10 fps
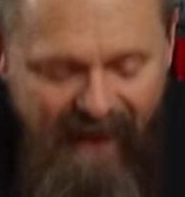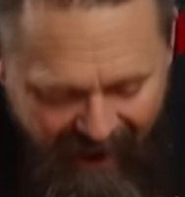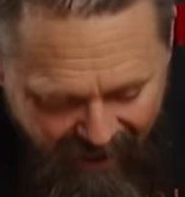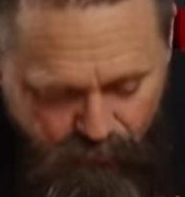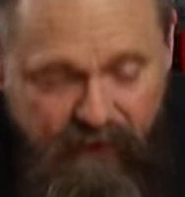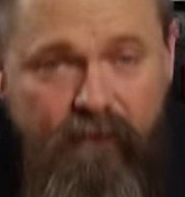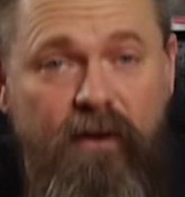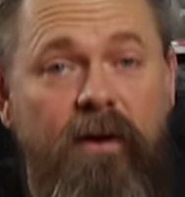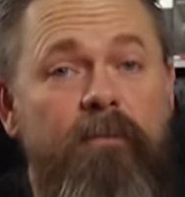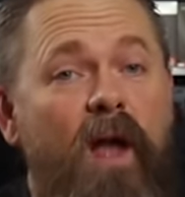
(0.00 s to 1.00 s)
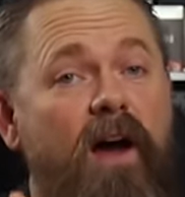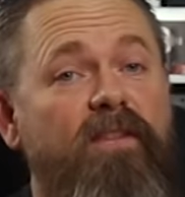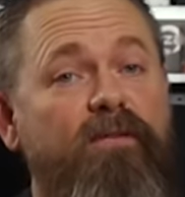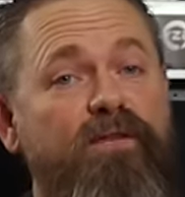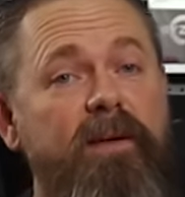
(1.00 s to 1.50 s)
However, on
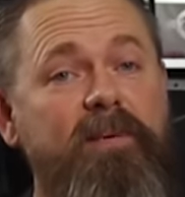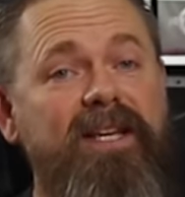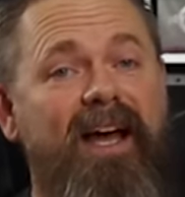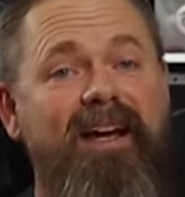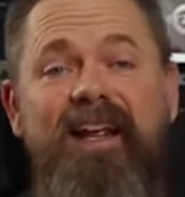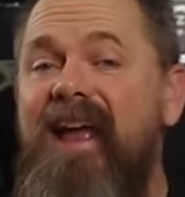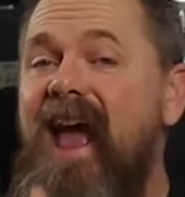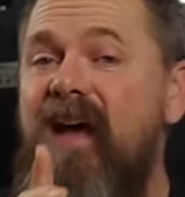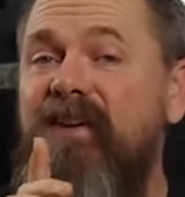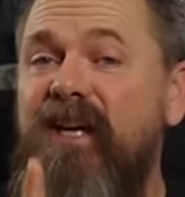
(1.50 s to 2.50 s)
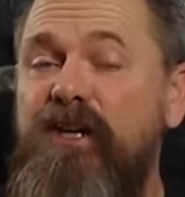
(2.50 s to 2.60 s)
the flip side, having a